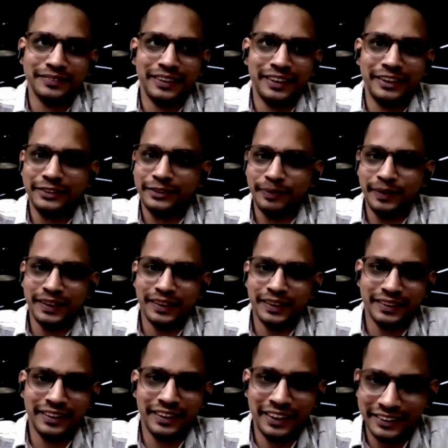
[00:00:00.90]
It's been
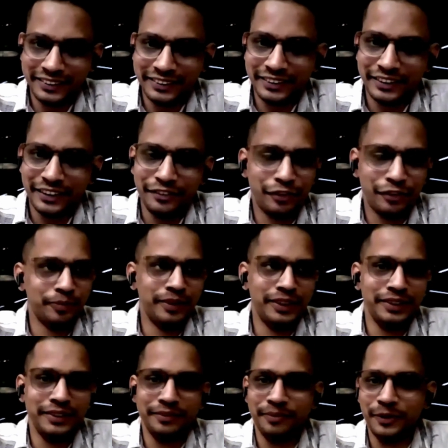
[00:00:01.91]
a great journey for
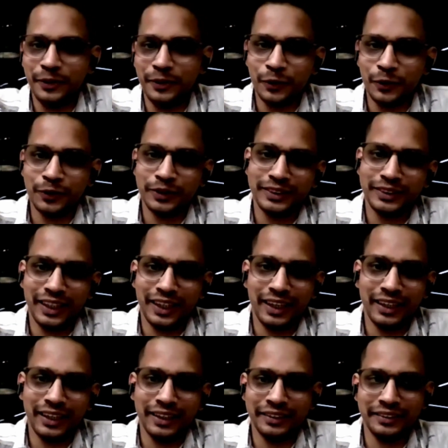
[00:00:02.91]
me because
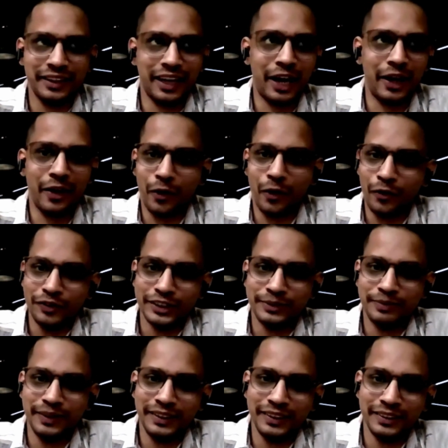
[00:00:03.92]
I always
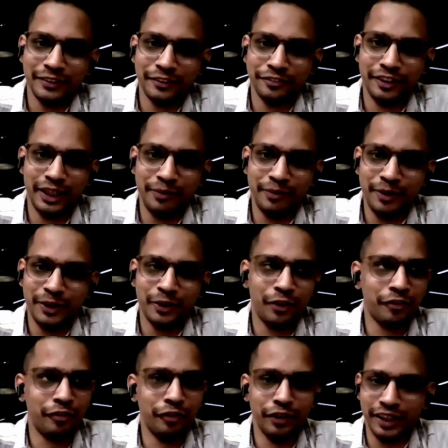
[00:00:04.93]
been of dreaming
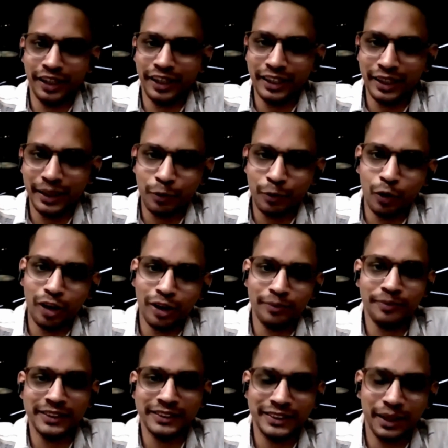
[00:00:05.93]
of working in a
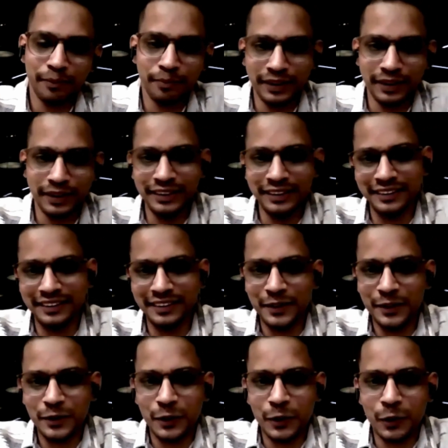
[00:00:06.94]
product-based company.
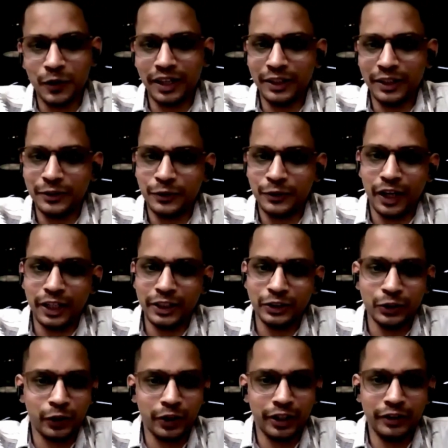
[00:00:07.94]
Okay, so I
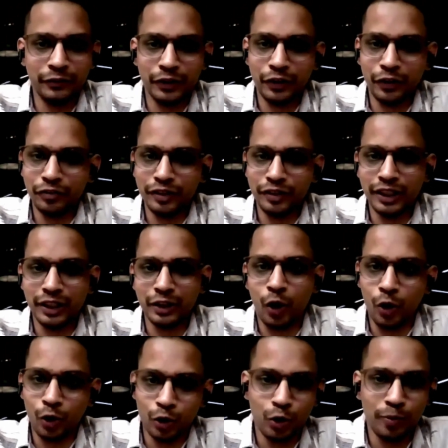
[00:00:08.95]
joined one of the
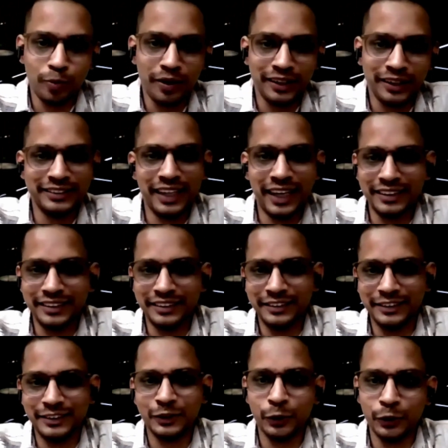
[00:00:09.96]
conglomerate, that
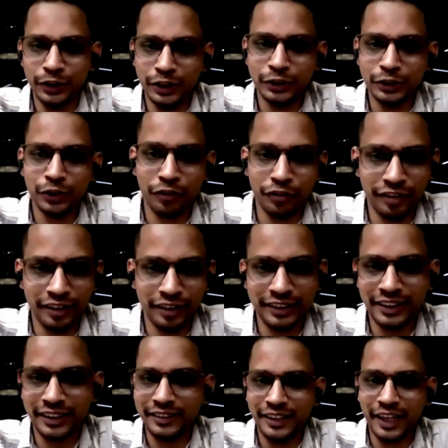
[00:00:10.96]
is Sony Software
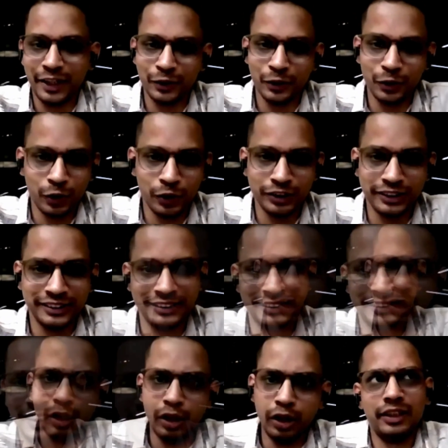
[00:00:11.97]
Technologies.
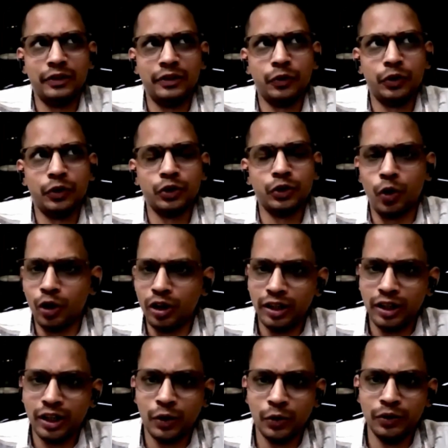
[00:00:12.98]
It was all
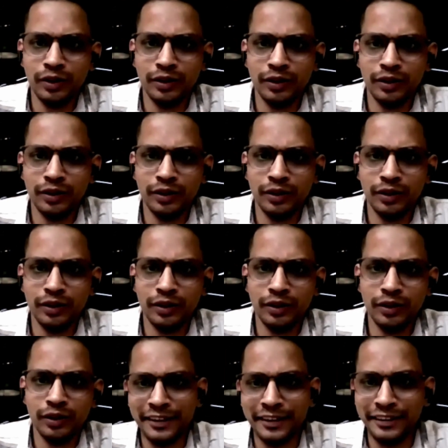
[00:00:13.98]
around more than
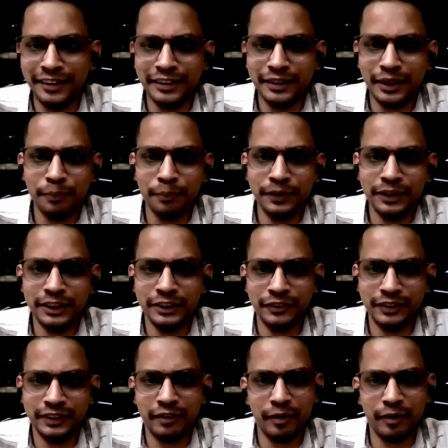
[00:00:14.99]
800 companies
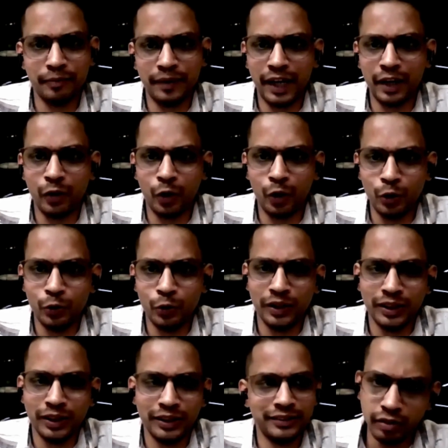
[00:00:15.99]
which have applied all
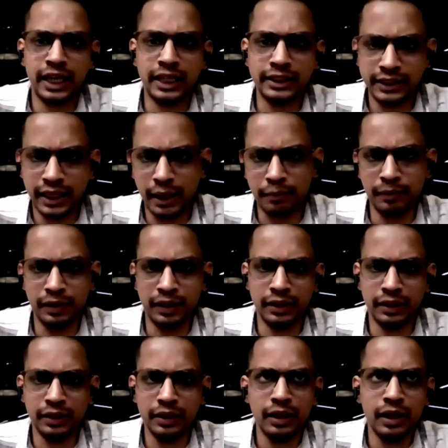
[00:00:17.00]
together. That's happening.
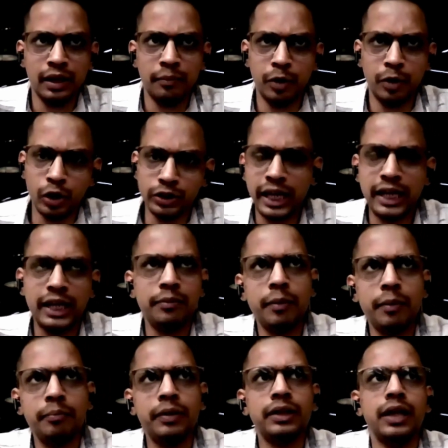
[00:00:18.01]
Because I
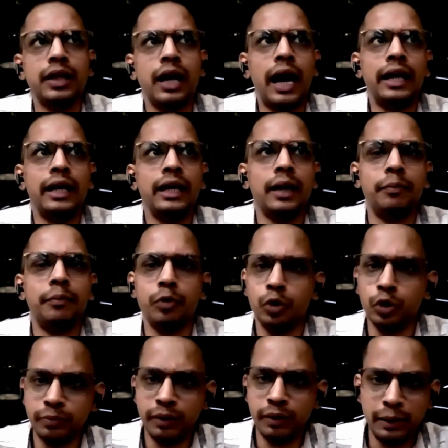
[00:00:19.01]
remember that I
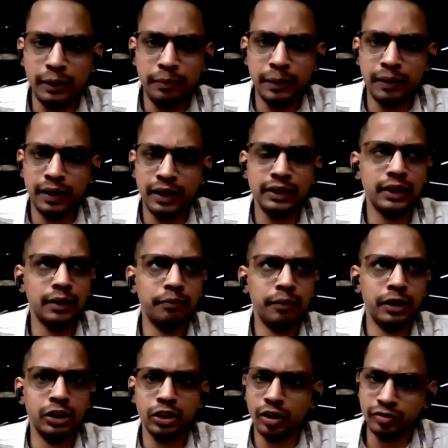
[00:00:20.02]
approached many people in the
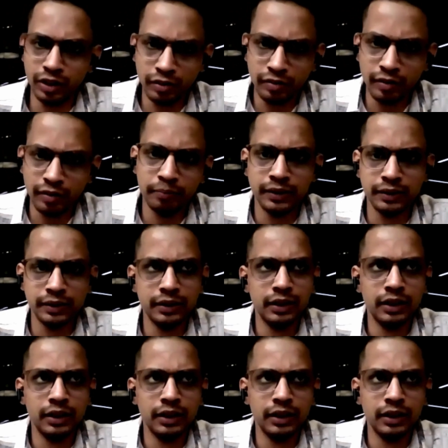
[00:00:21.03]
month of November.